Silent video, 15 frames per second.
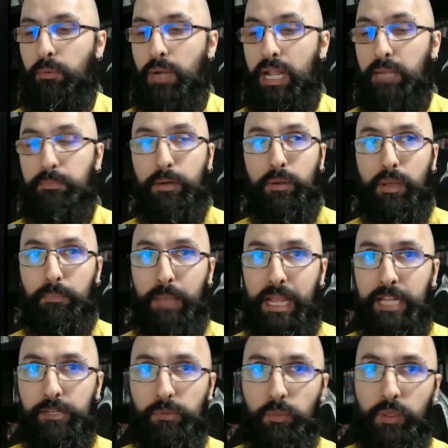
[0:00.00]
and we're at about
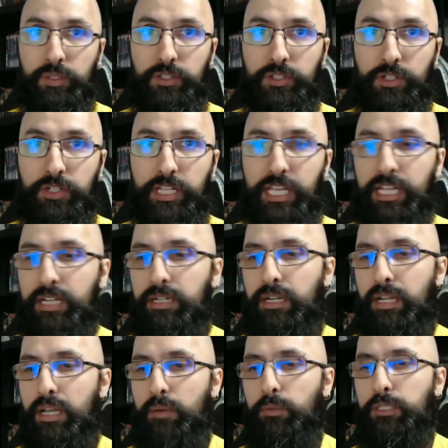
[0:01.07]
page 130 here,
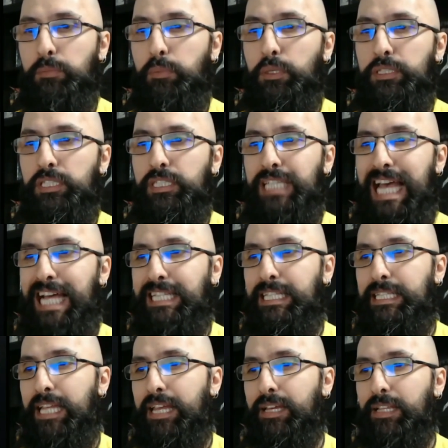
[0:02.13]
which puts us at the
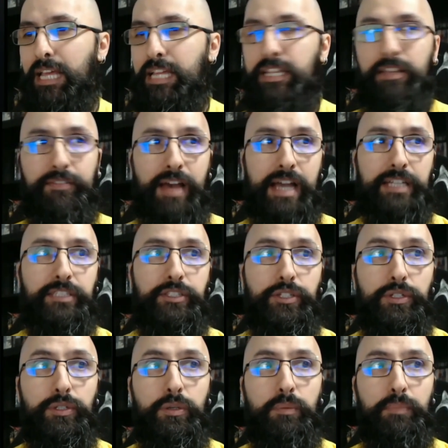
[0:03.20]
tail end of Act
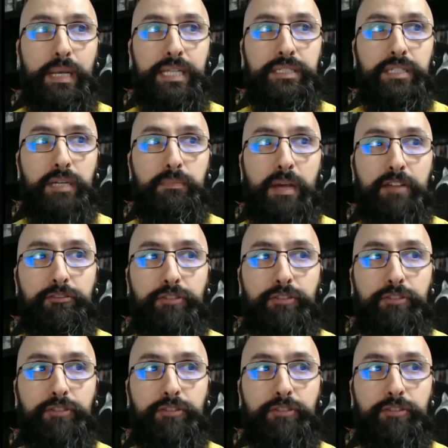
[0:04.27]
2 based on my